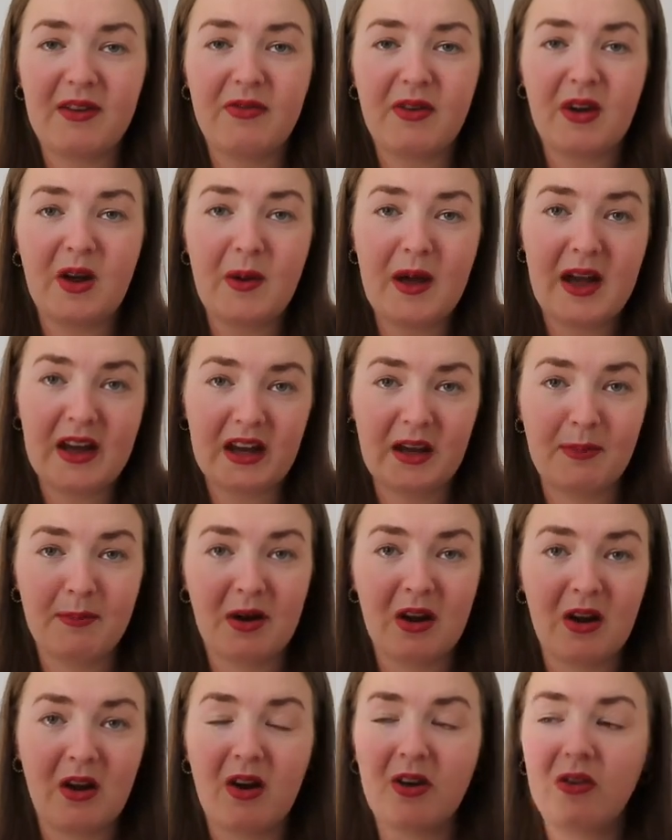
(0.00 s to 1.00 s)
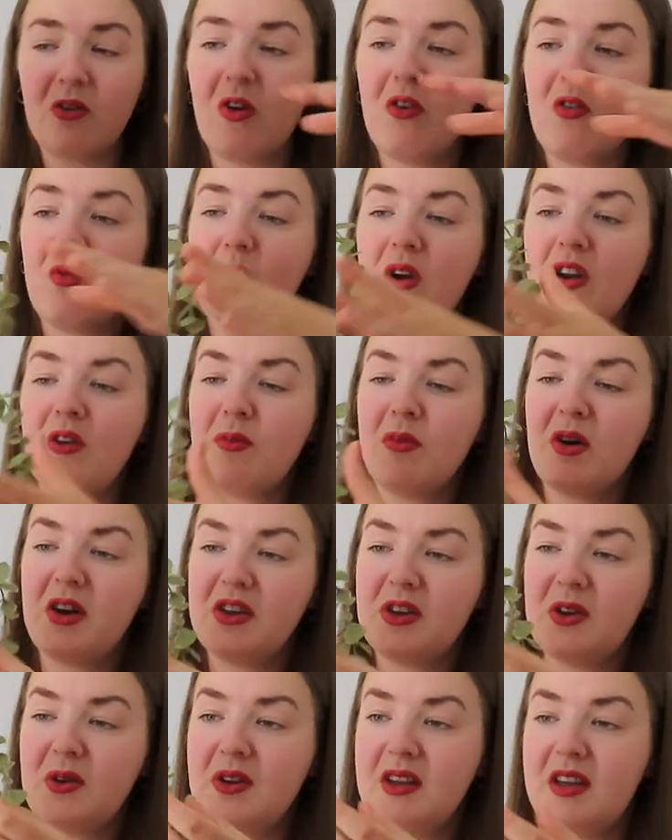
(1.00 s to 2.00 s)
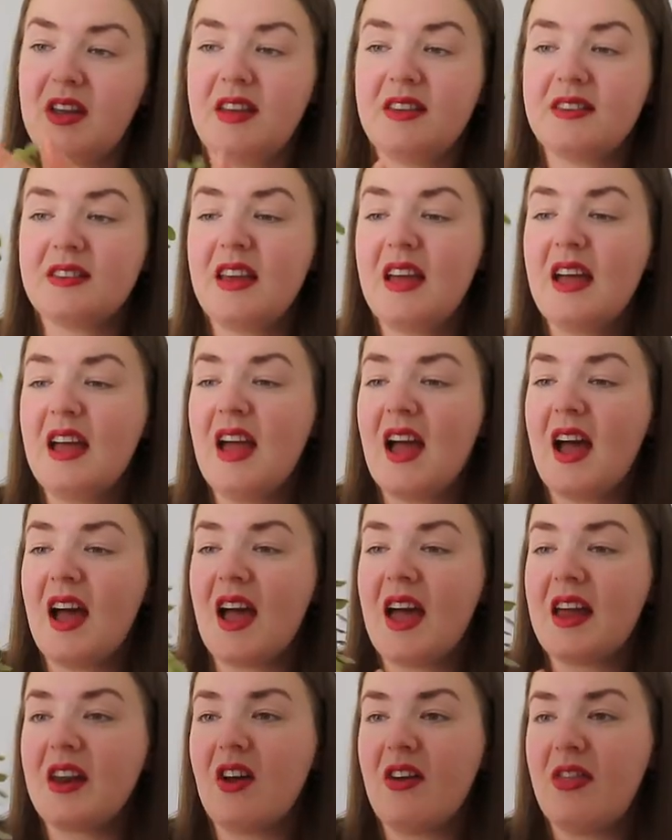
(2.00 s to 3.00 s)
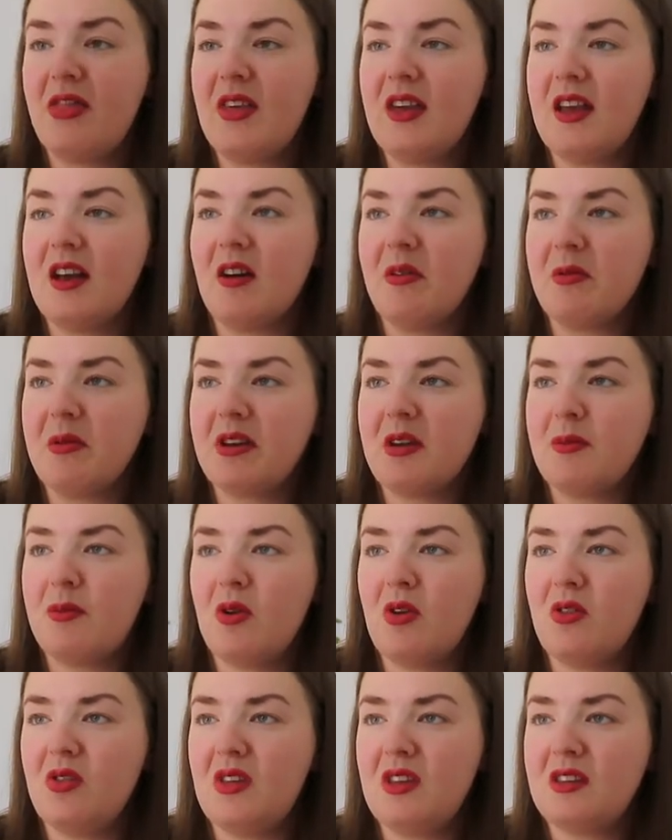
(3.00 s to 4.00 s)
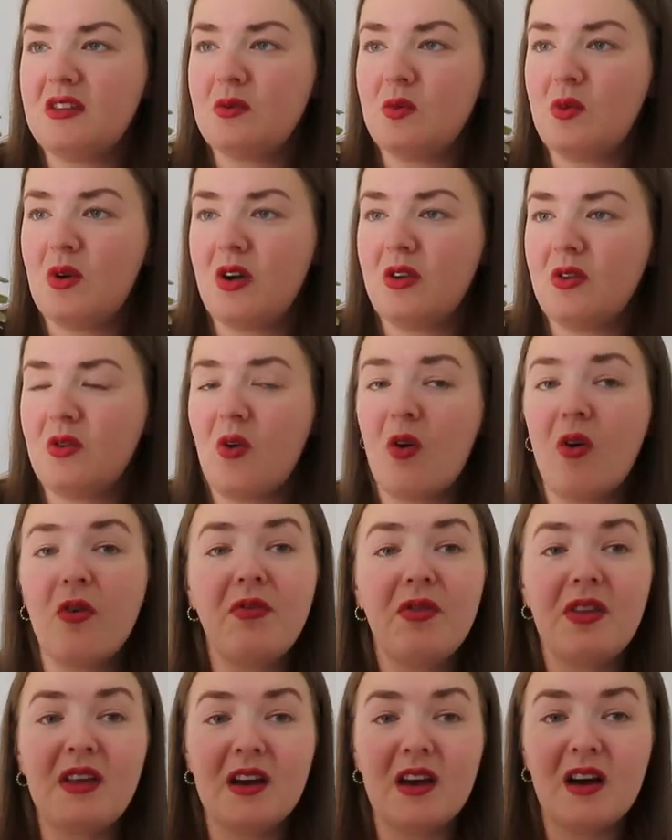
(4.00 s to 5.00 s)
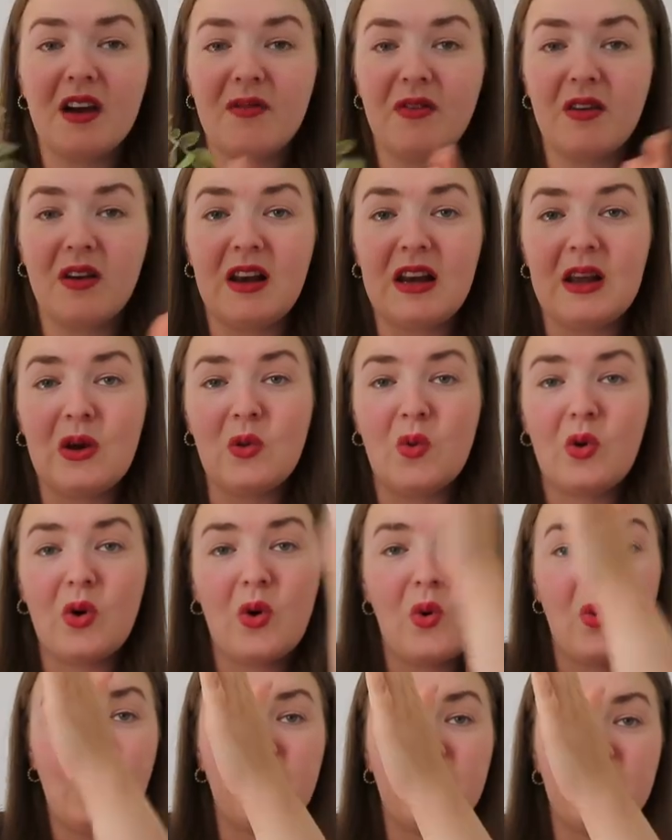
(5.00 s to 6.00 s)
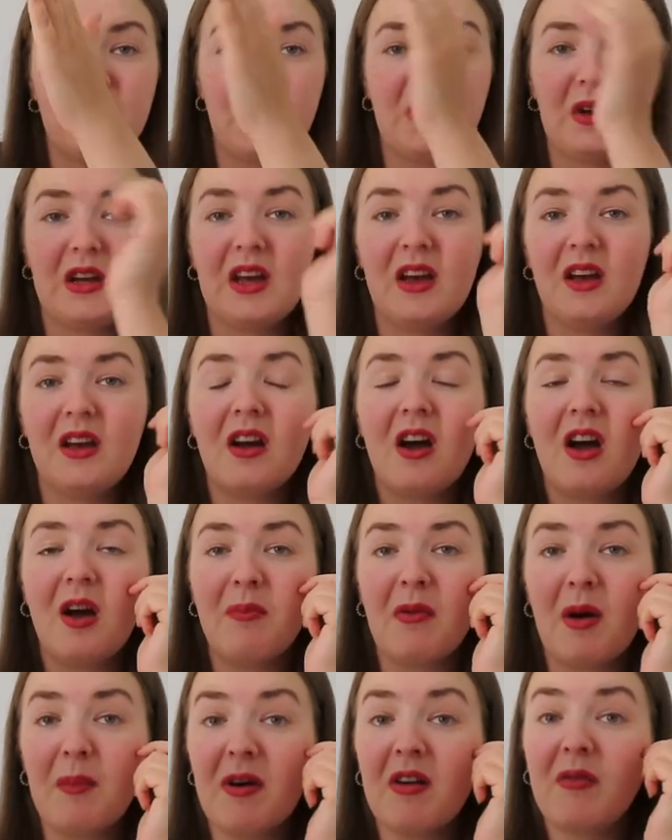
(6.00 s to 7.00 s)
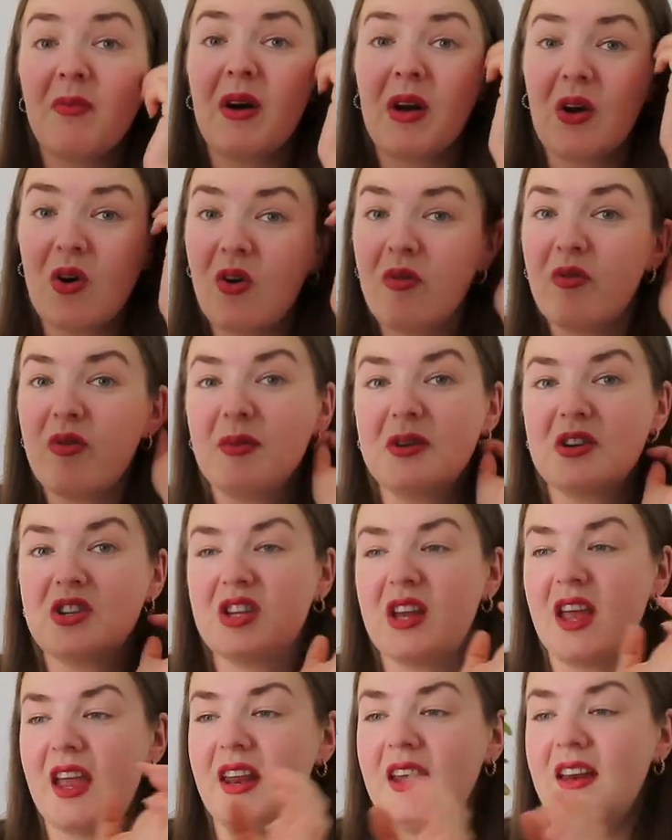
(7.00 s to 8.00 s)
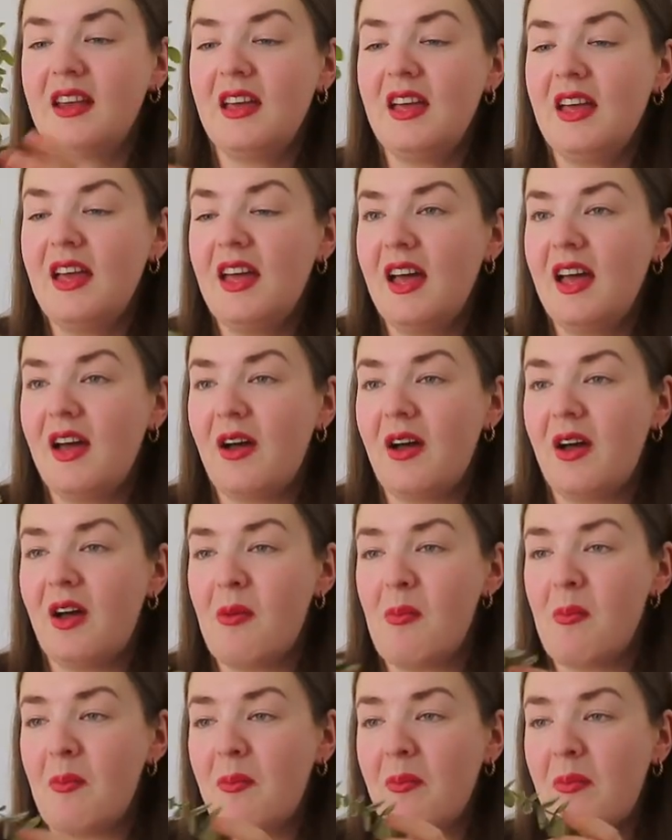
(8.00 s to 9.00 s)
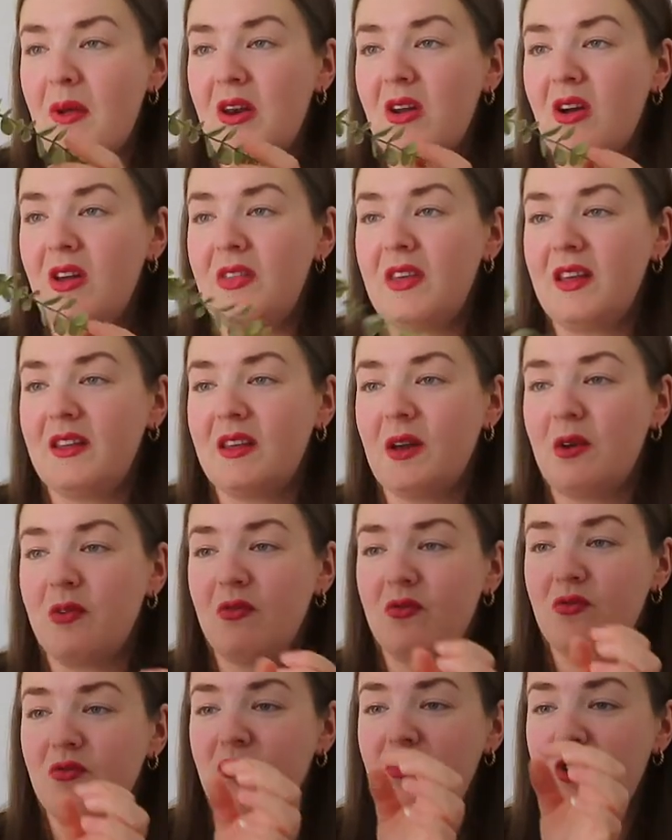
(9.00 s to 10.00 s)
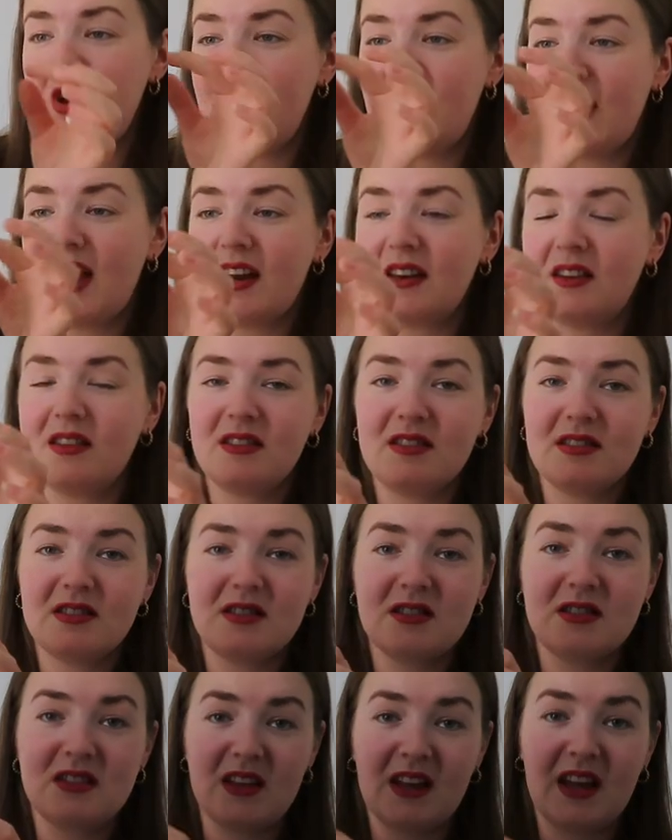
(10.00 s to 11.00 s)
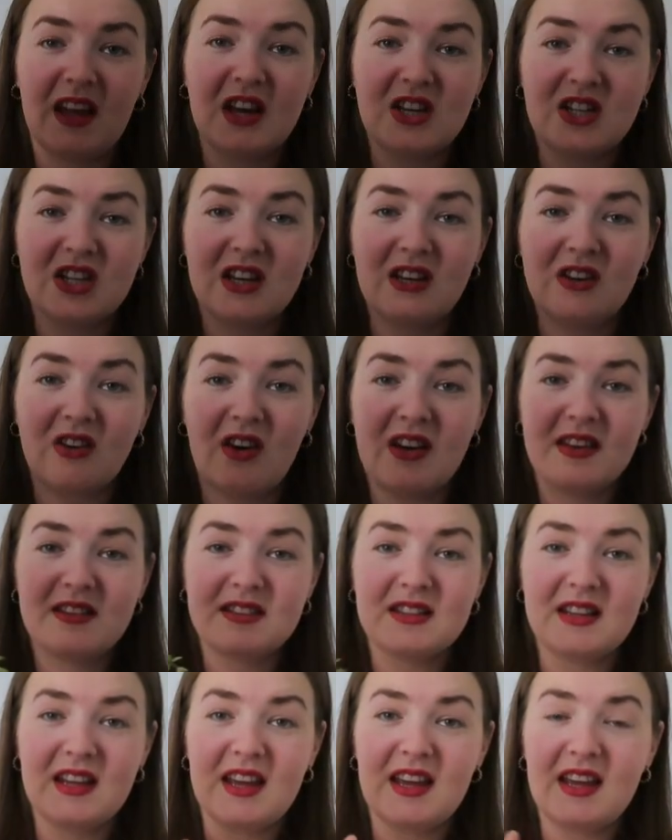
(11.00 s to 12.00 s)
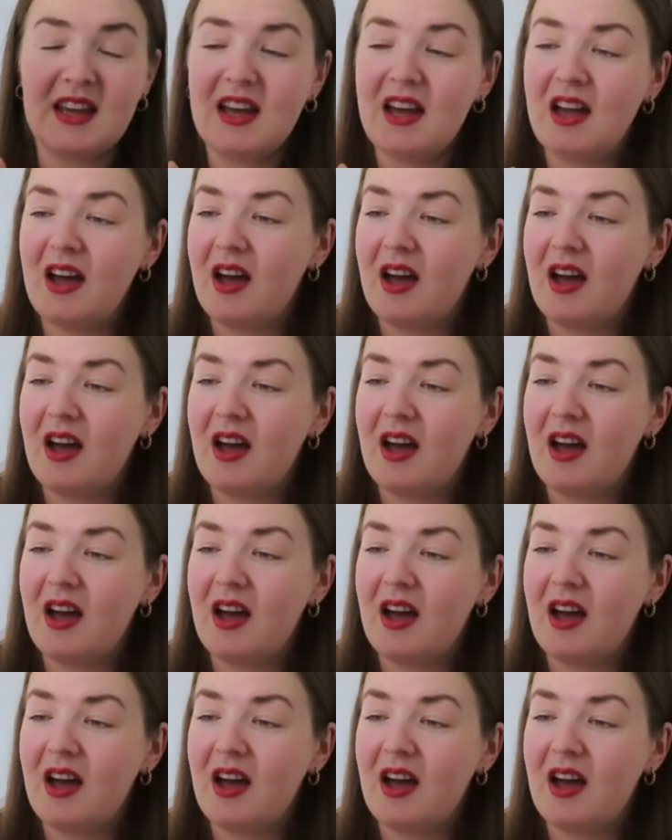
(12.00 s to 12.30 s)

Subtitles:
faux hanging plant off one of my units, and I think I'm going to put this one off the other little corner unit above my coffee machine, and I think that would really add to the kitchen nicely.